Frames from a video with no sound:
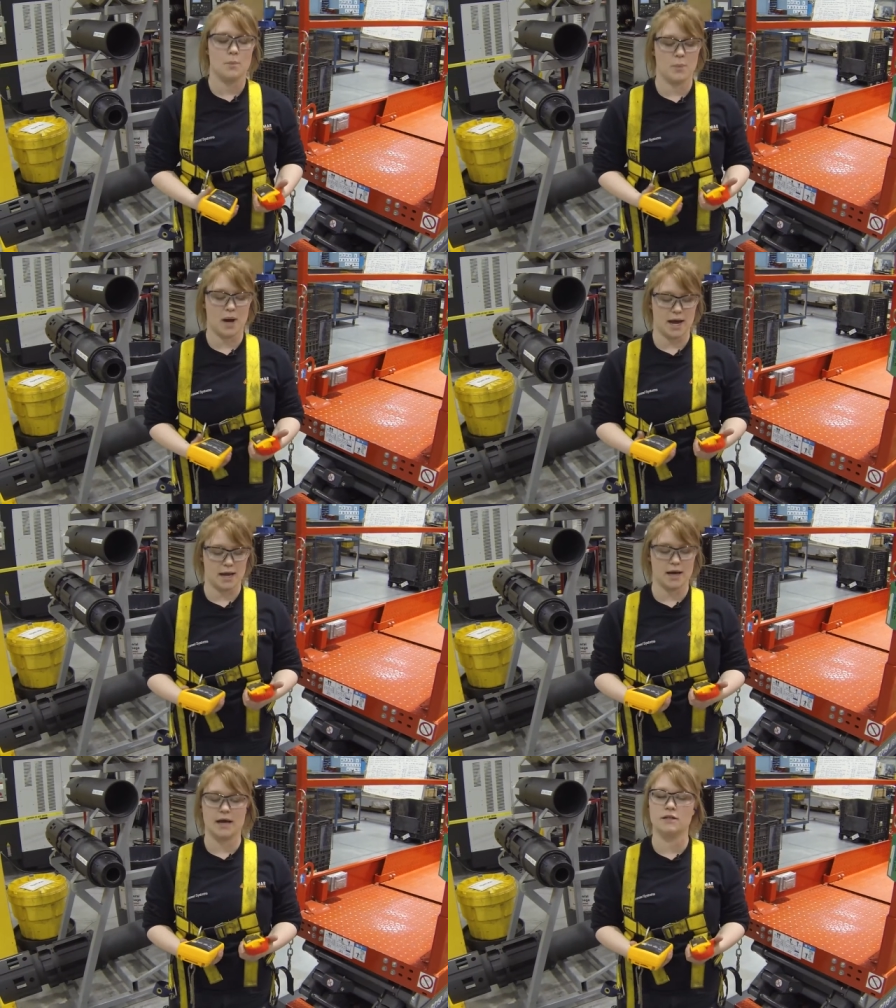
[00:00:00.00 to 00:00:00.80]
By
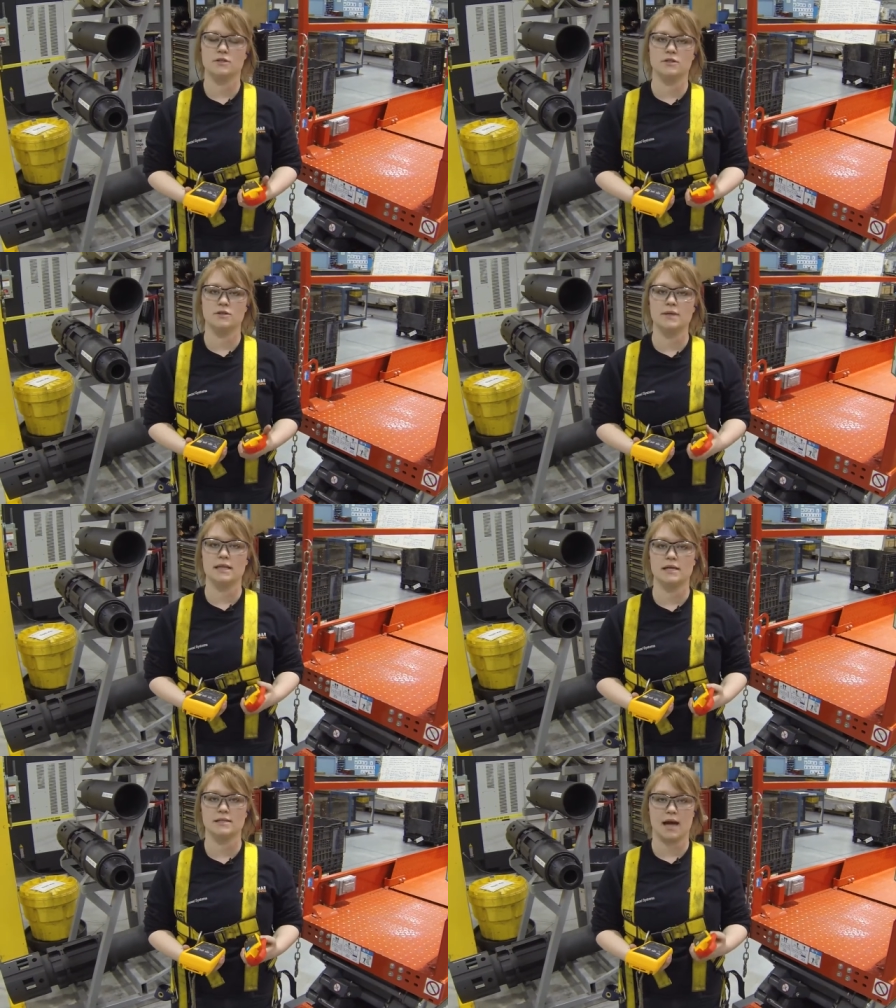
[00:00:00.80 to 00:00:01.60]
uh, doing
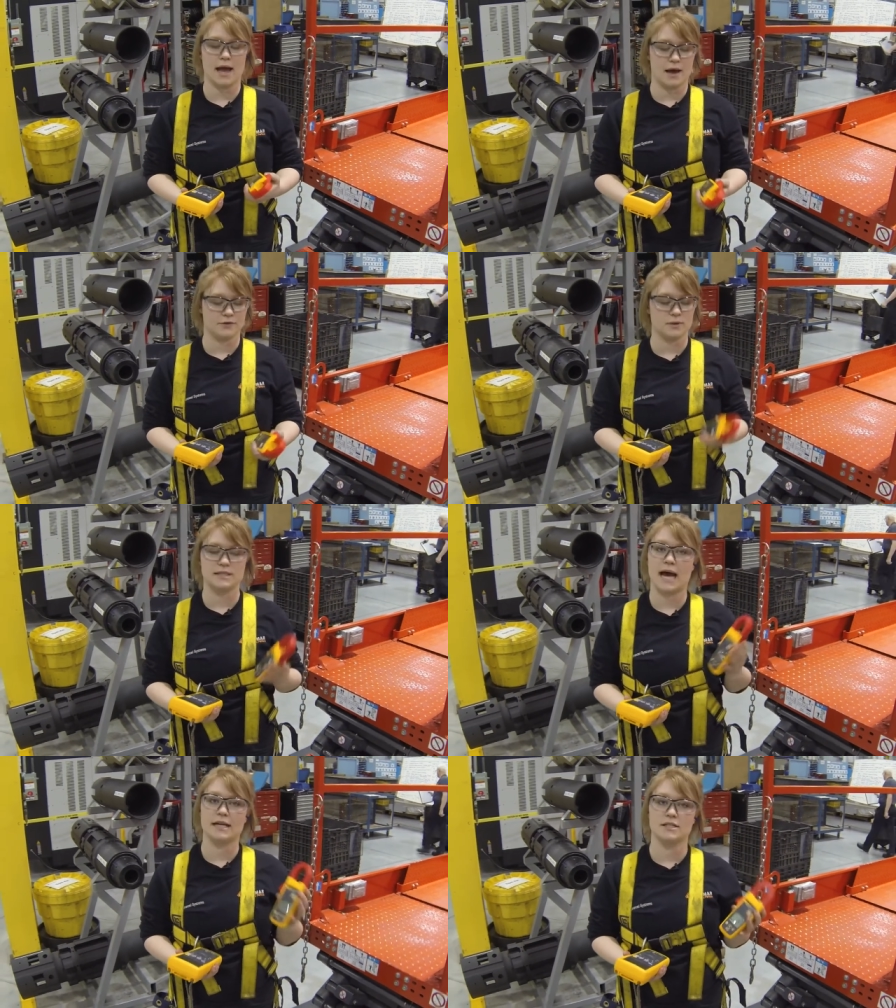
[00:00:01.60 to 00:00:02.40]
this, I have to
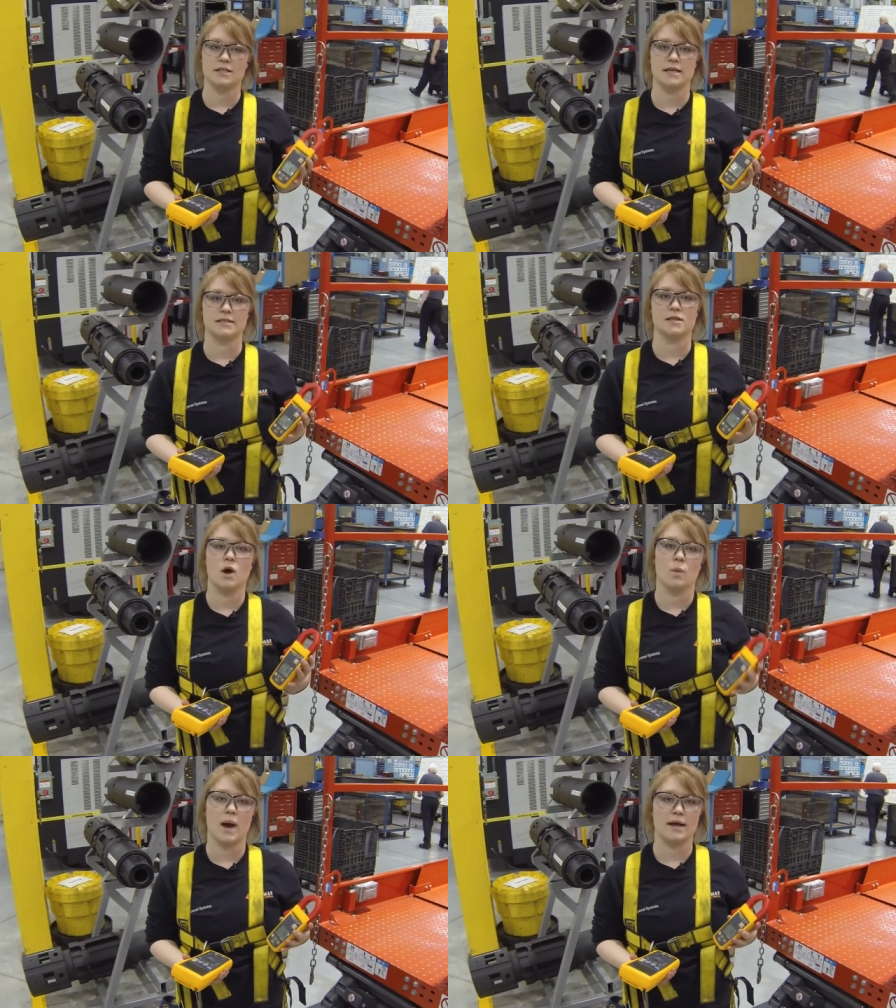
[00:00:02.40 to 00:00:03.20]
attach this
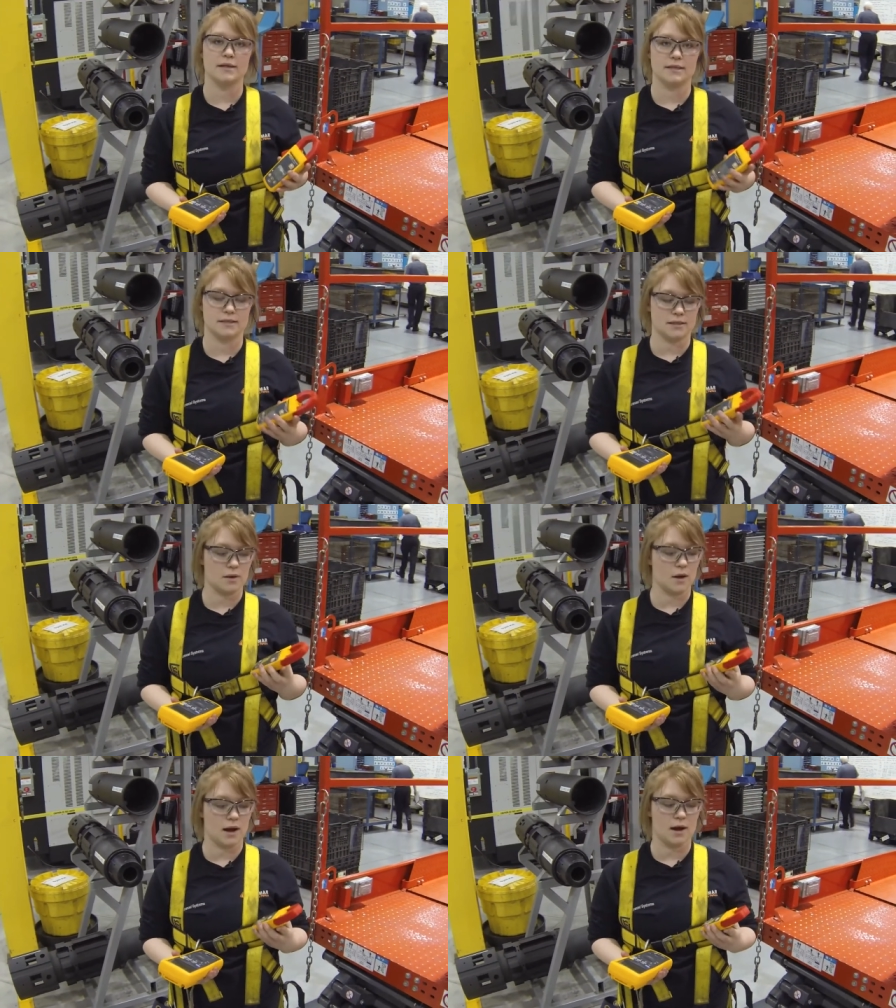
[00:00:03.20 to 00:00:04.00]
wireless
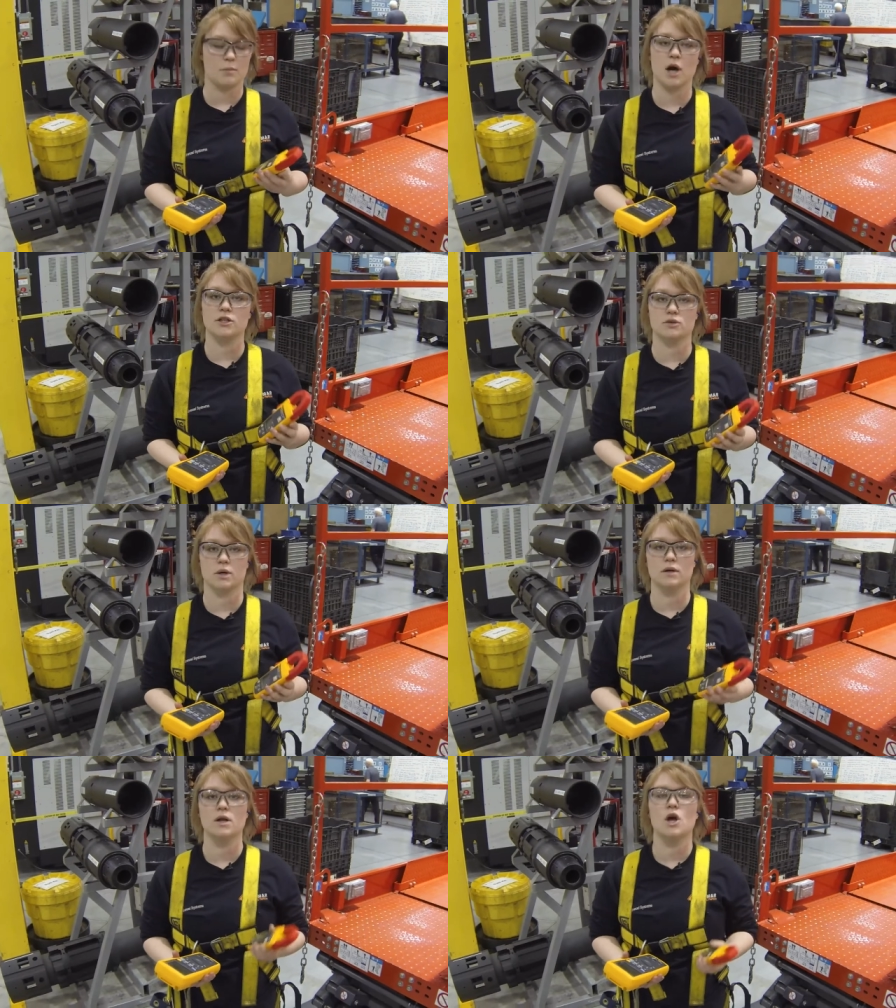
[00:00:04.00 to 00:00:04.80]
uh,
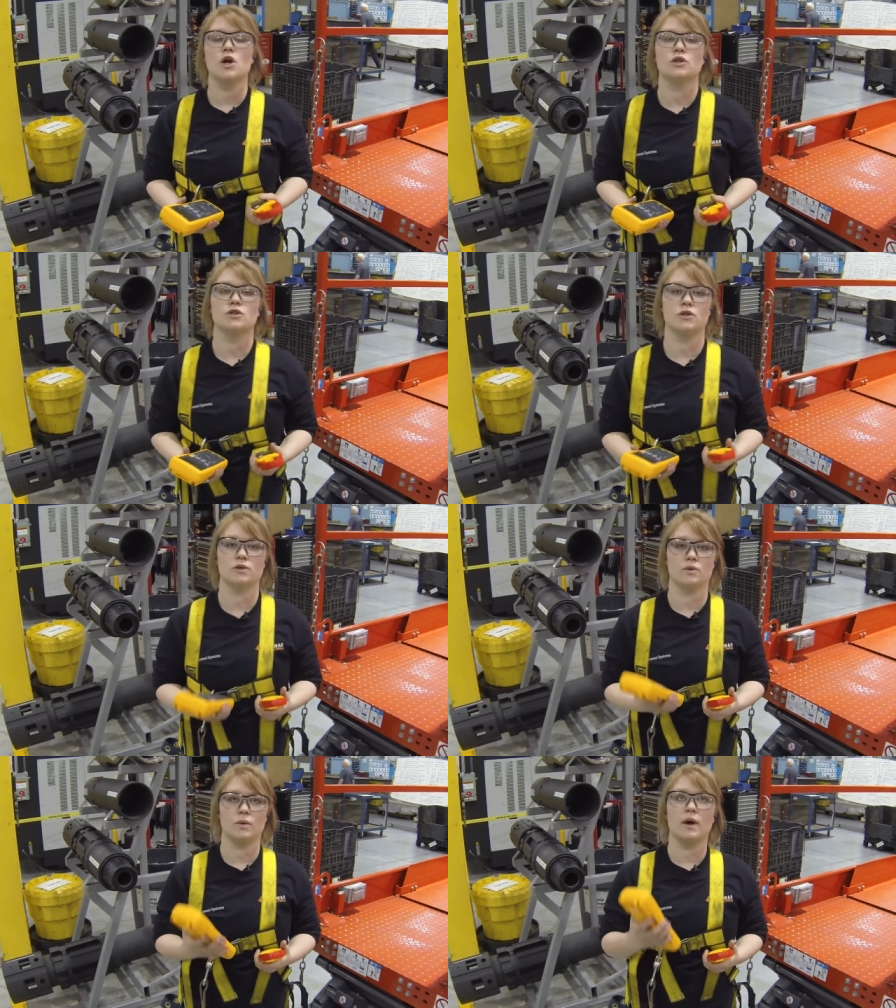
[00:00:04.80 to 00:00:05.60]
module
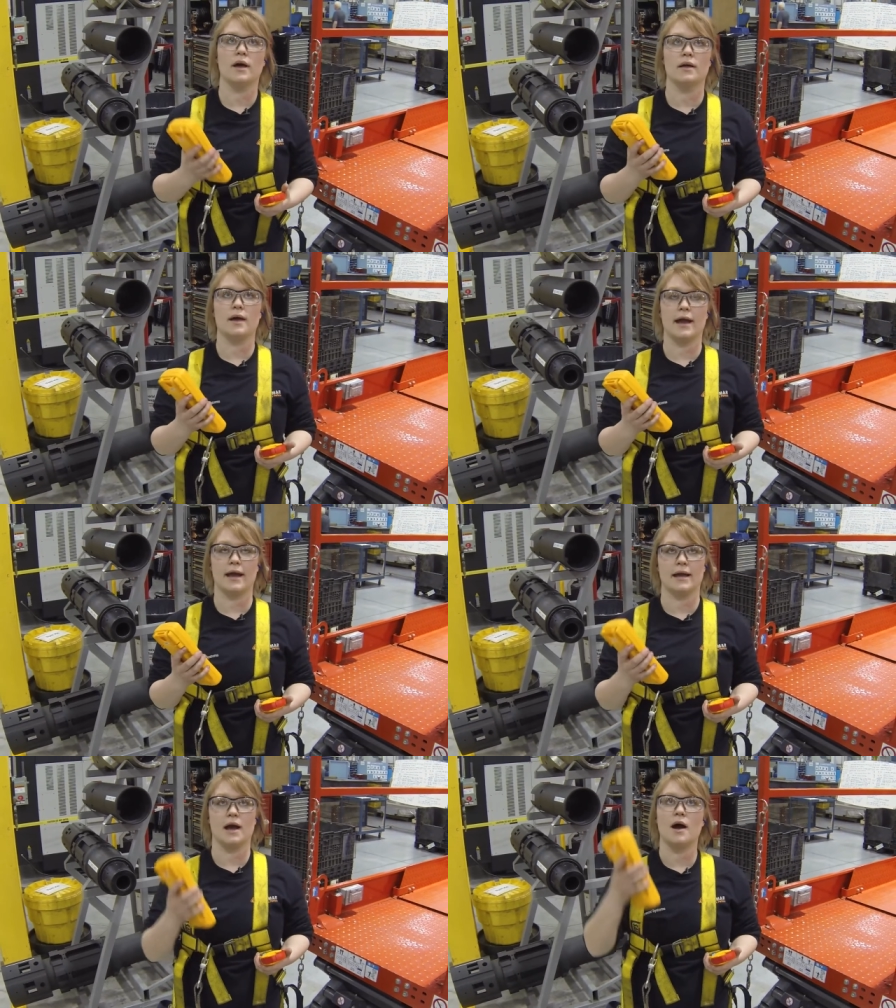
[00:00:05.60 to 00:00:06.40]
to
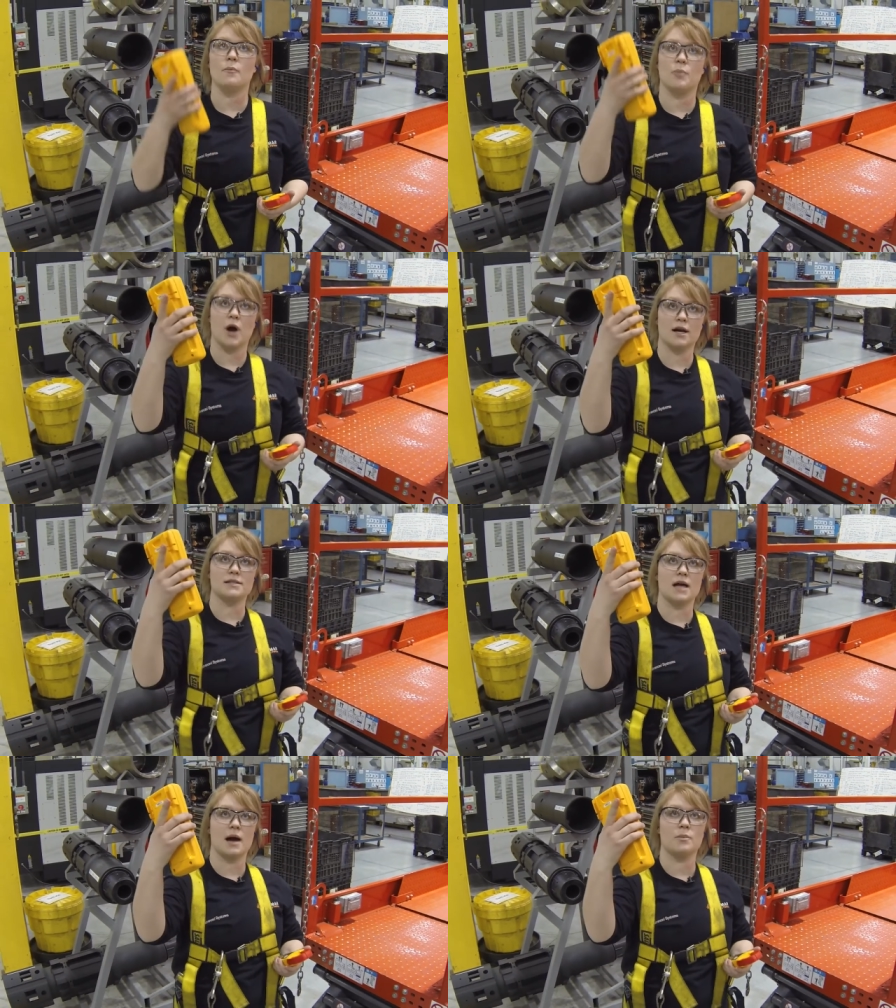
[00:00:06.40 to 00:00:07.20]
a
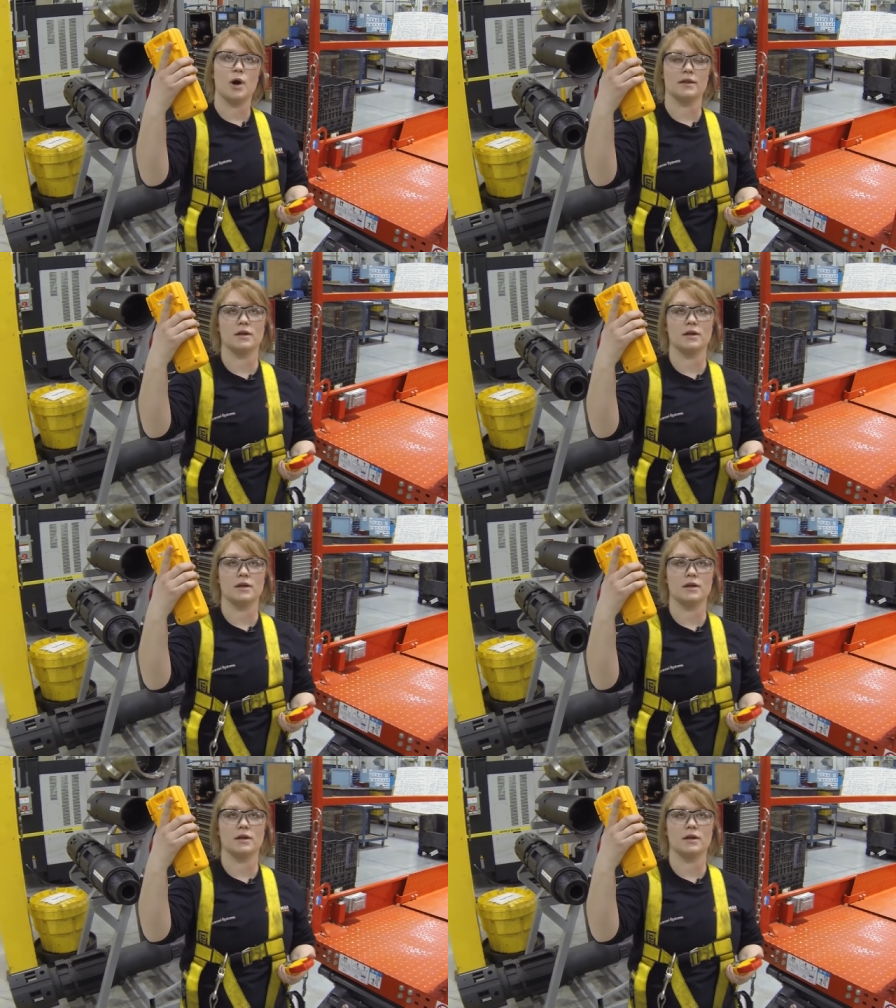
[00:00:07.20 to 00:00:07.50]
box up on the